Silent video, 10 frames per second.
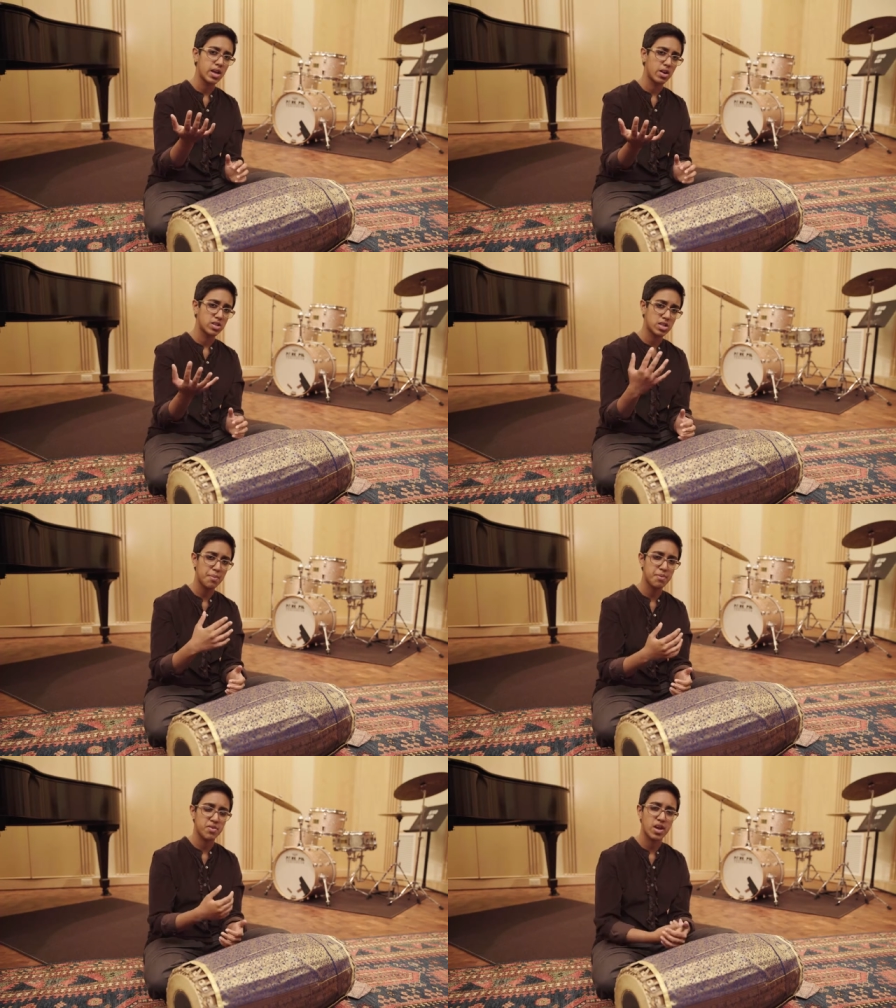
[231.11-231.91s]
And on
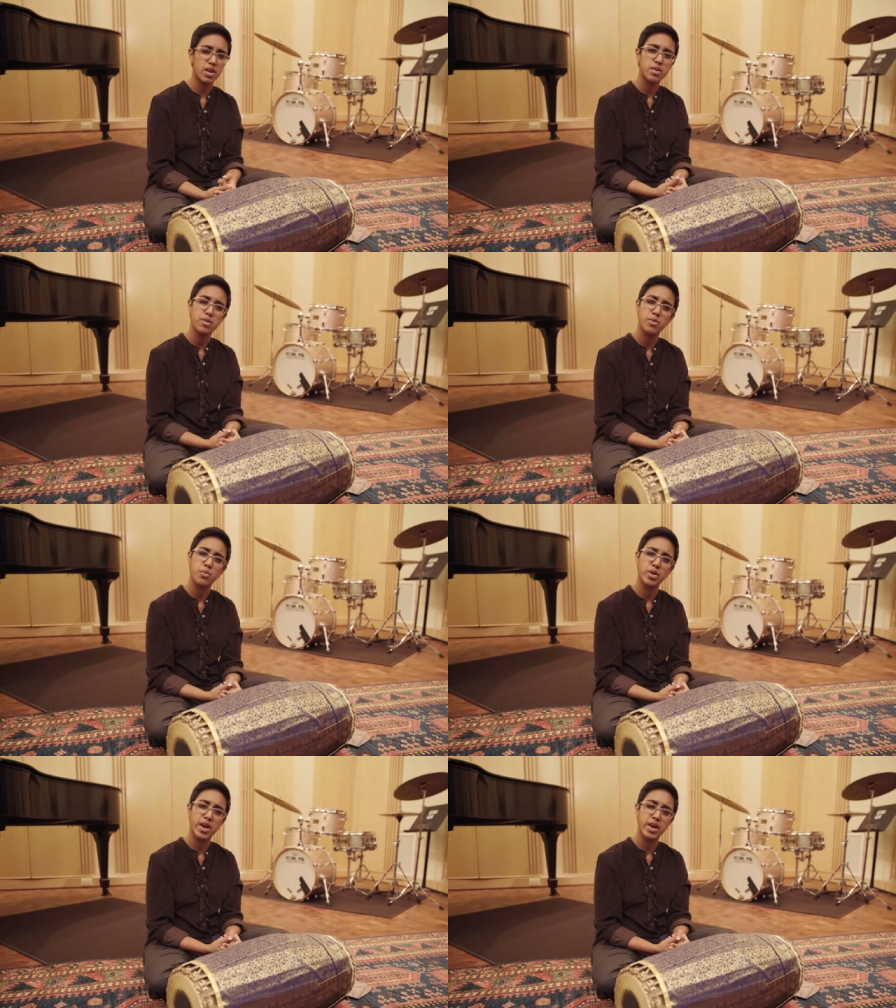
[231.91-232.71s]
top of that,
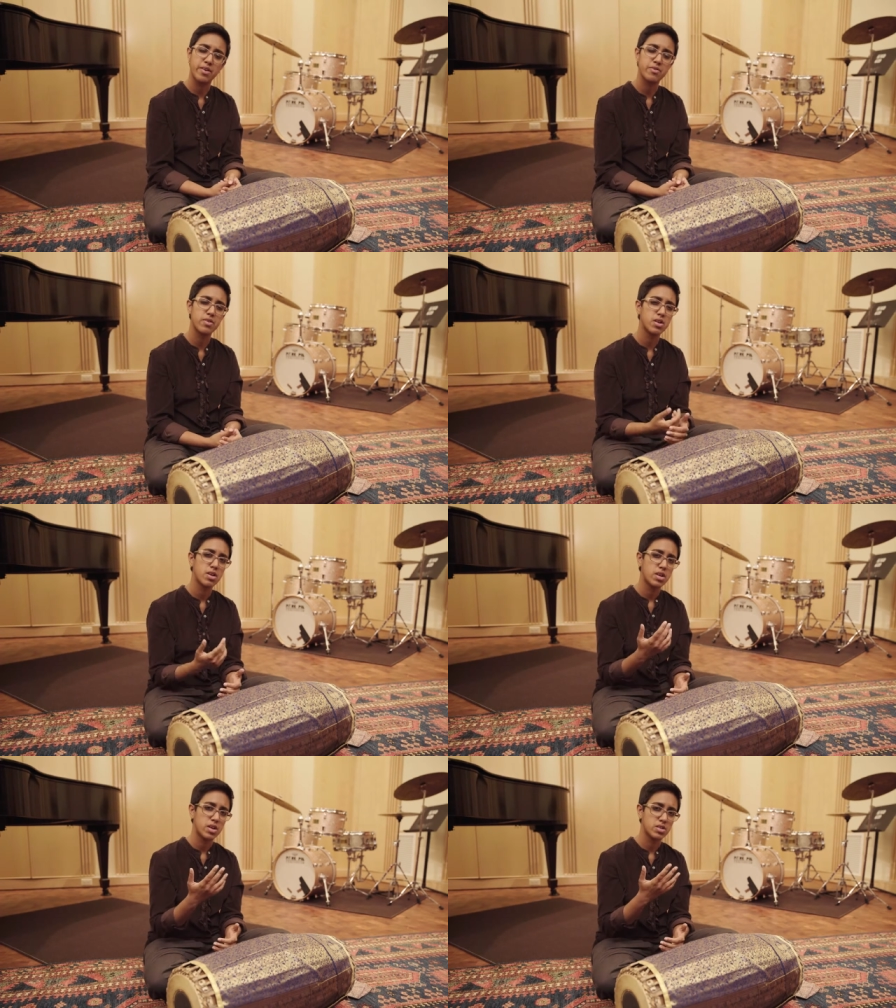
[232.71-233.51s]
we have
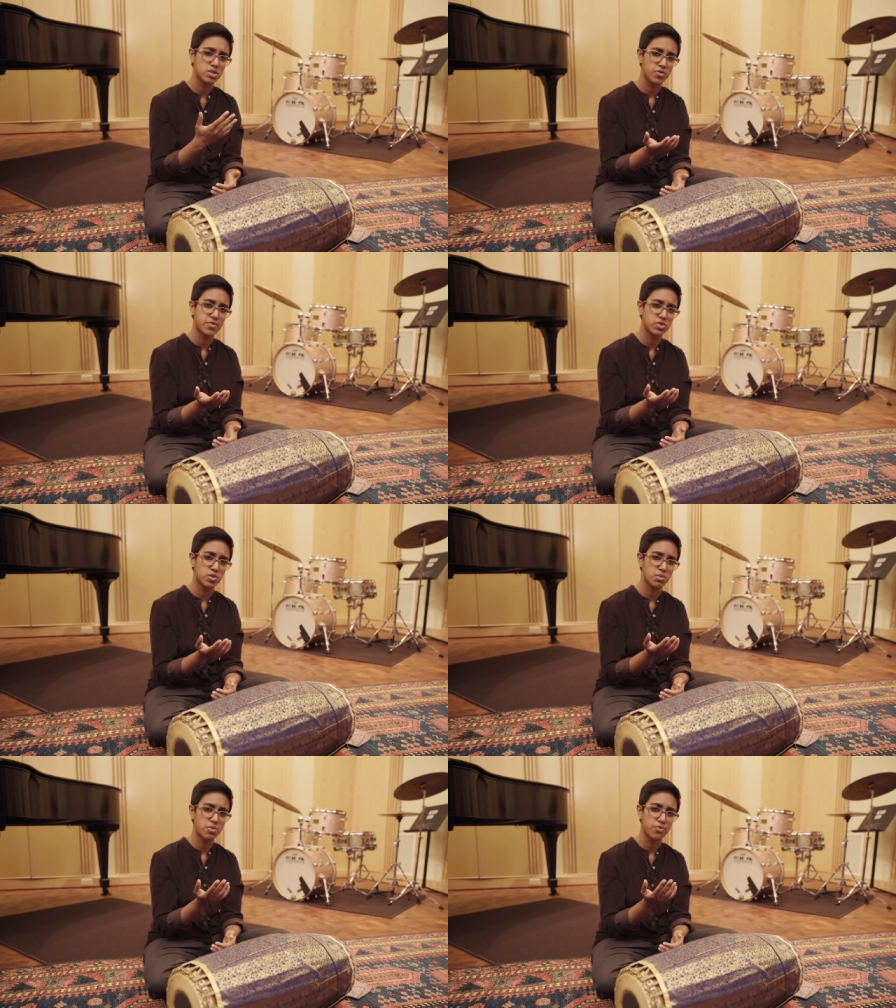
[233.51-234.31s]
a
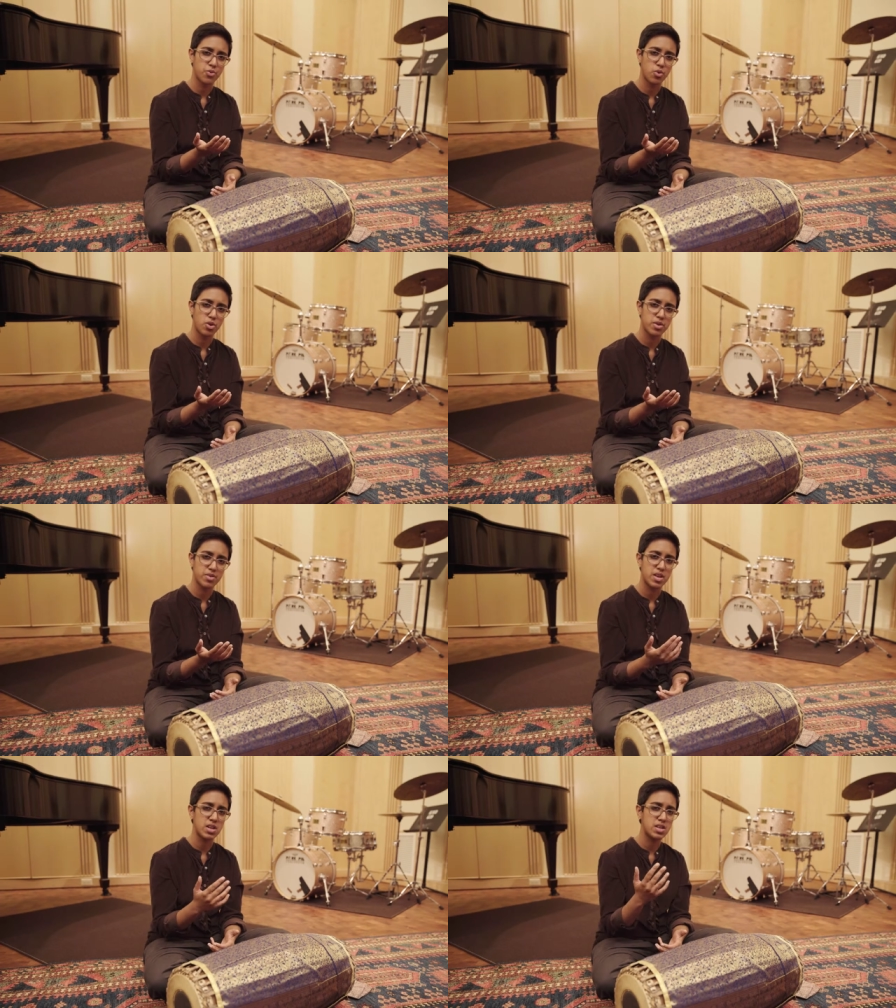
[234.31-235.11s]
surface rhythm of four
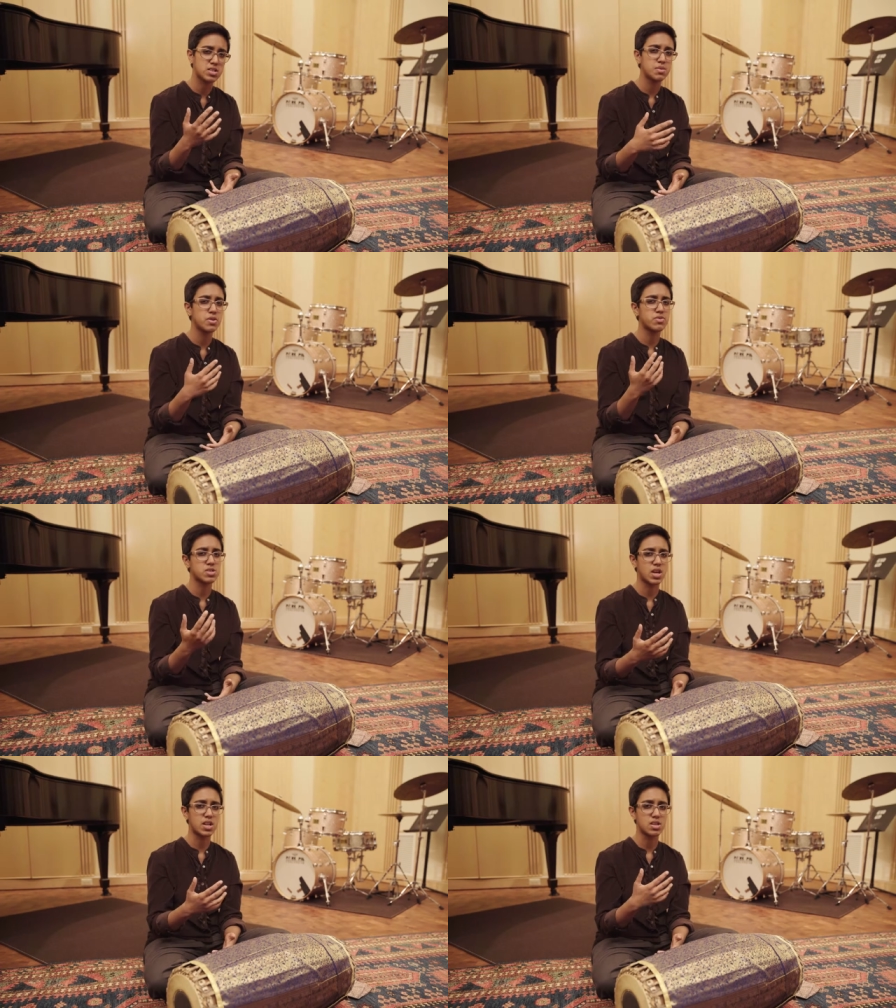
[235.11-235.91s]
that needs to be
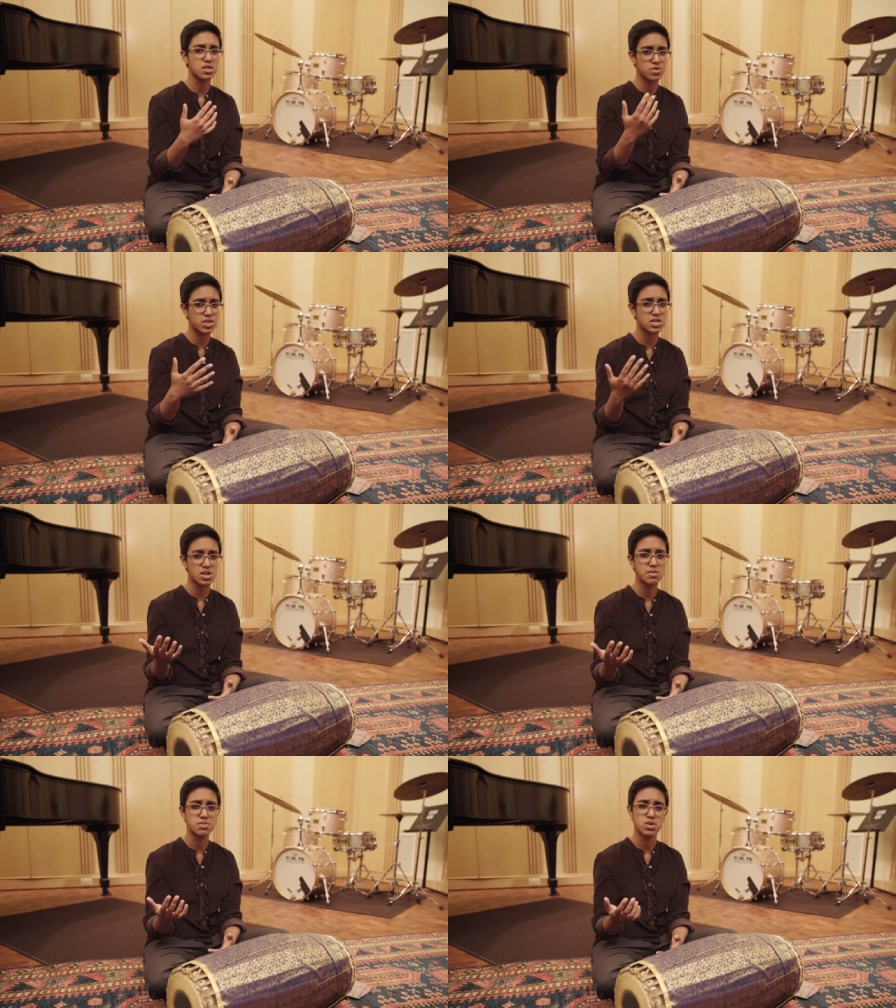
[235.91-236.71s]
recited three
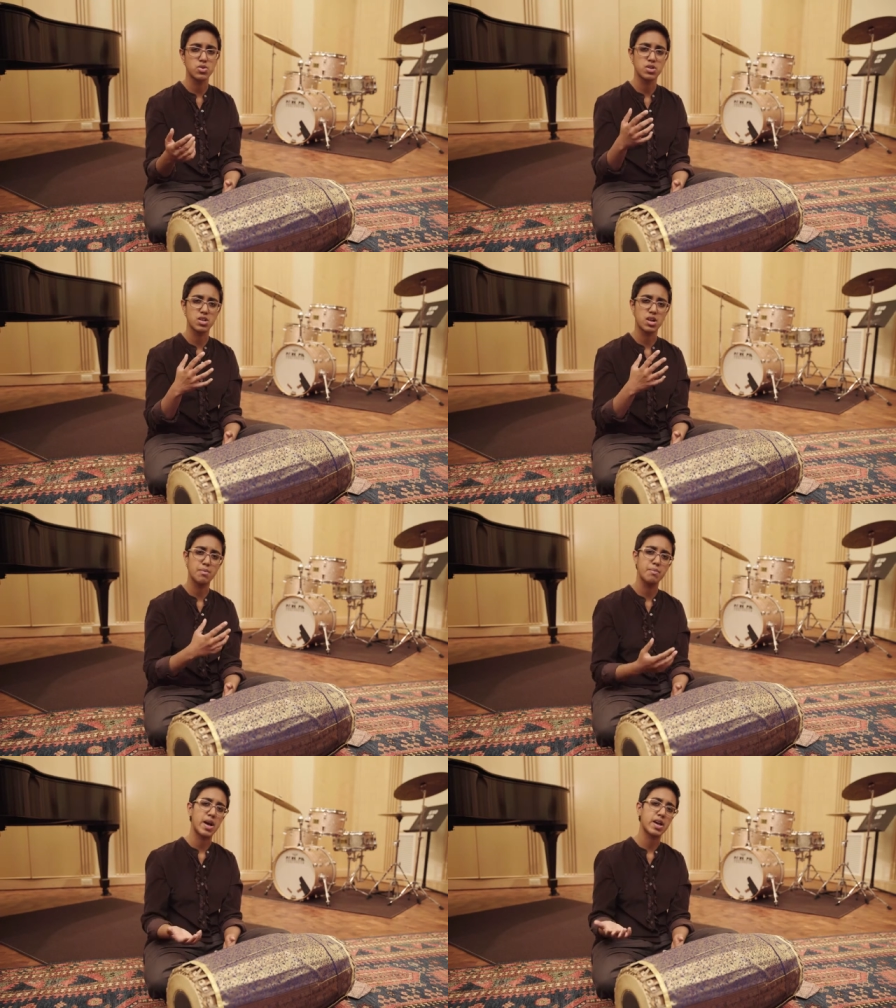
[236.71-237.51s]
times in order to
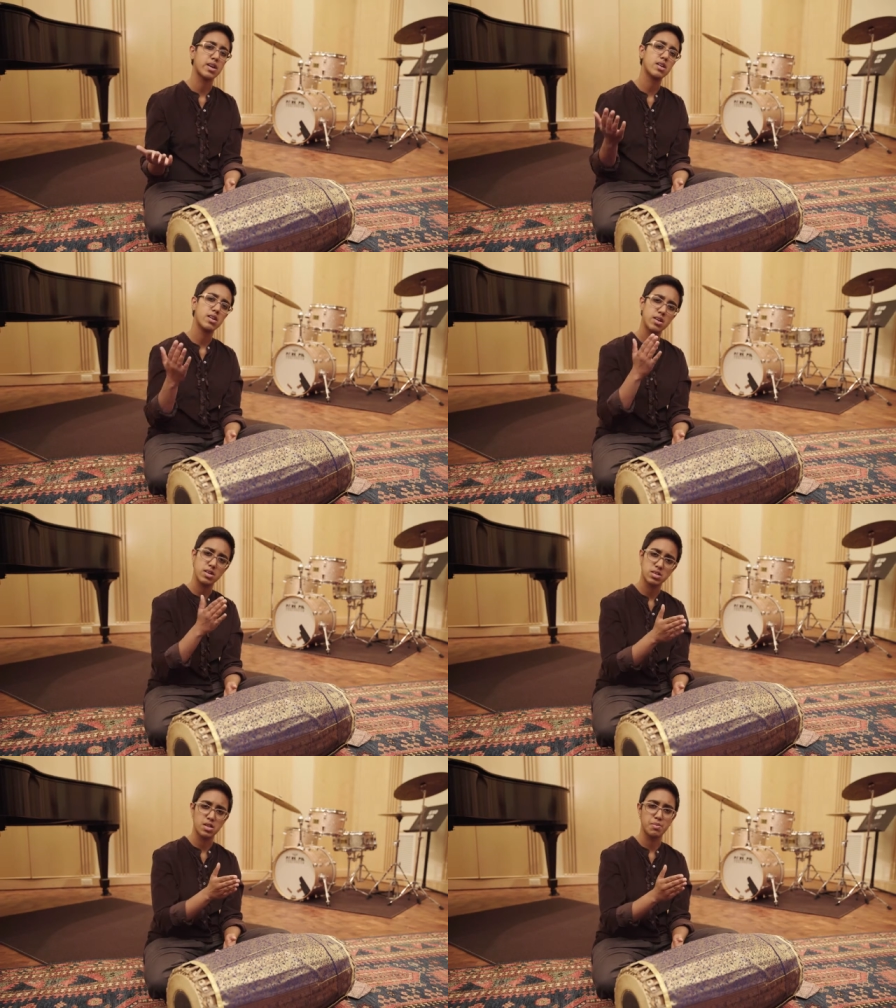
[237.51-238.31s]
come back
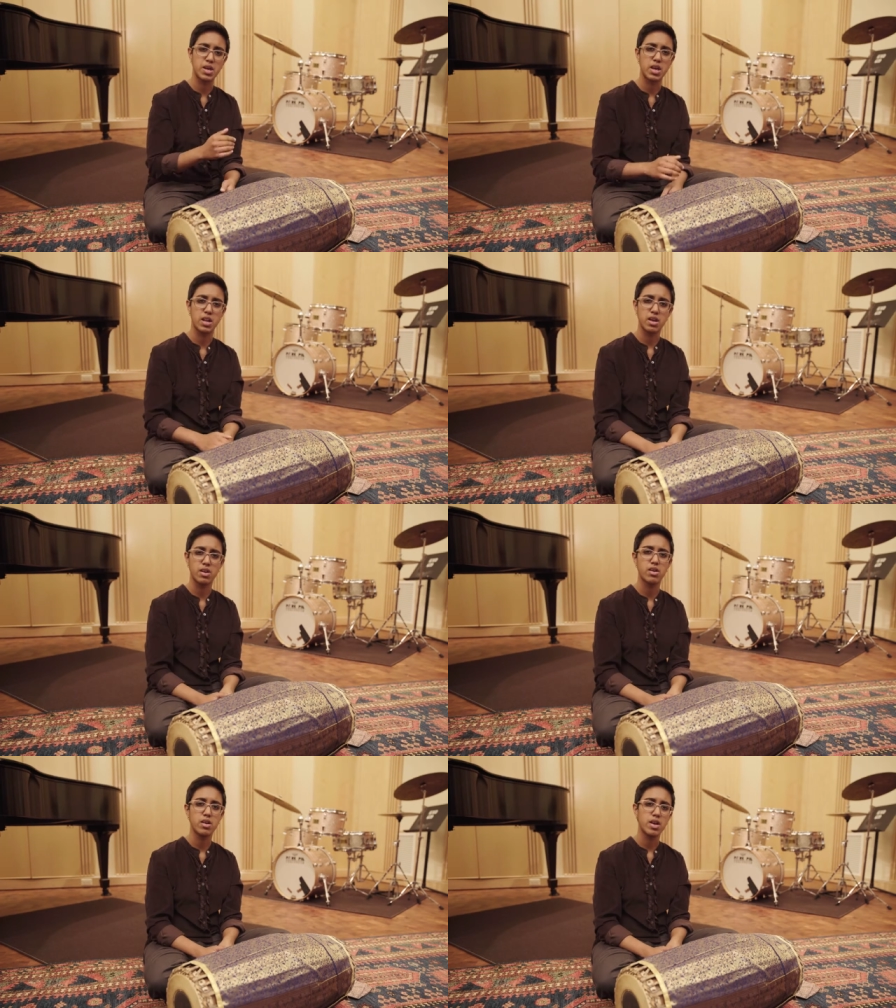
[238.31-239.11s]
to the
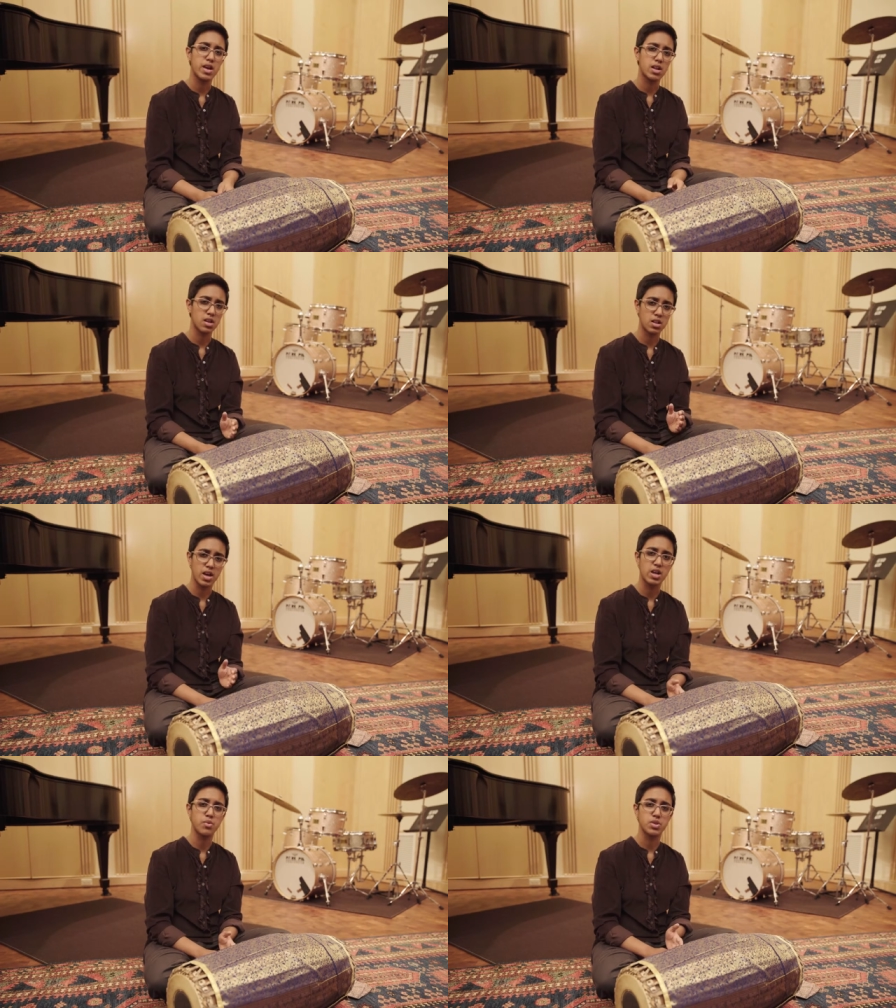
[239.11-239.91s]
beginning and
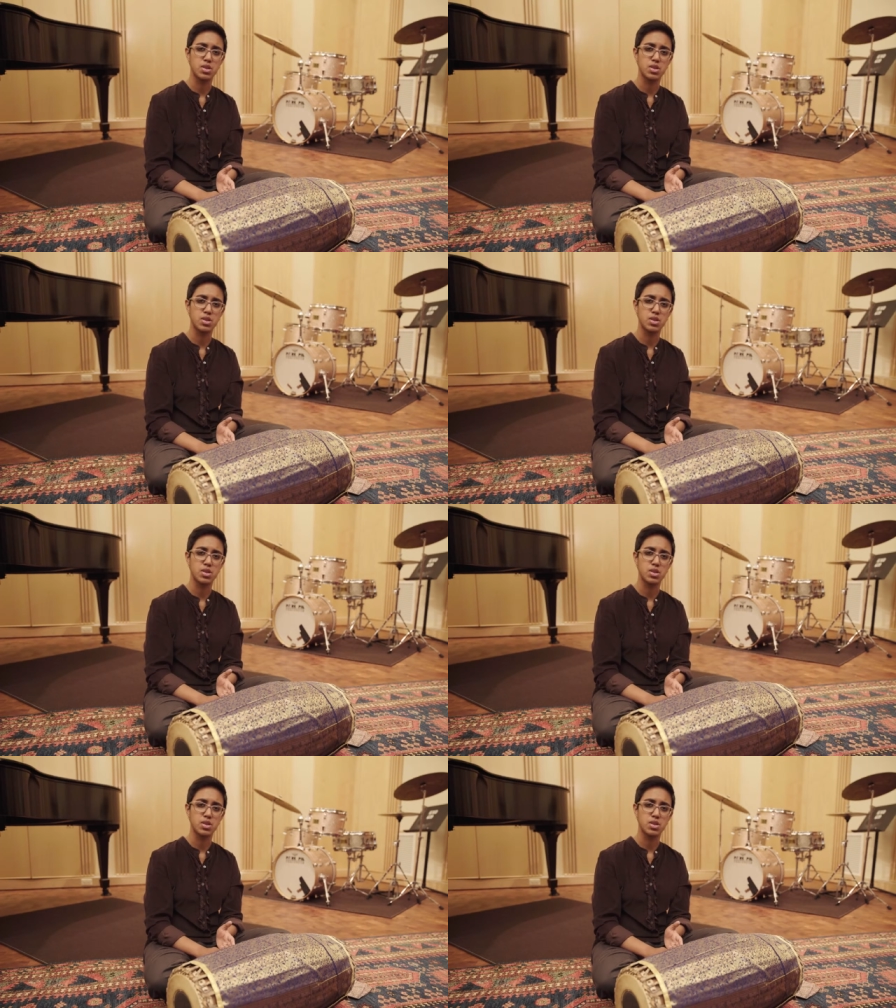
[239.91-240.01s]
align